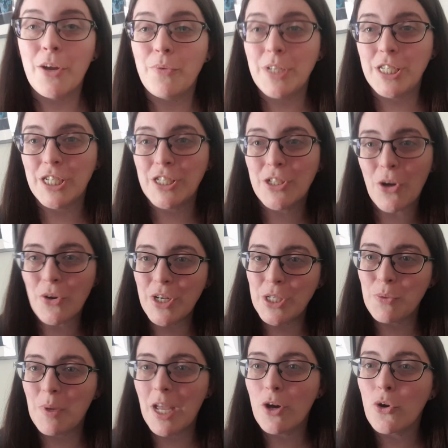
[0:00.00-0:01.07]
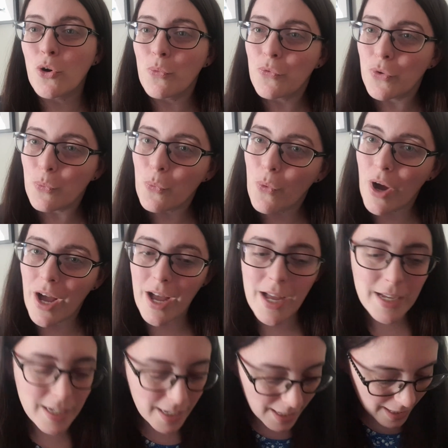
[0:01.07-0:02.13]
Richard's on his way home from
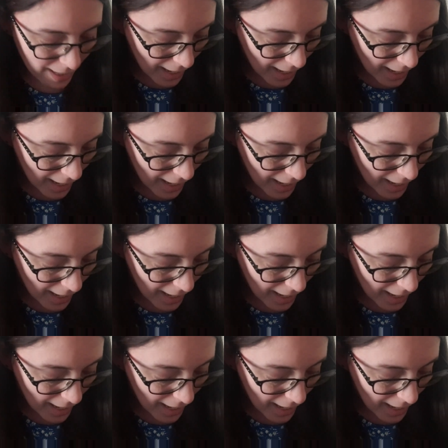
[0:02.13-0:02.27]
work,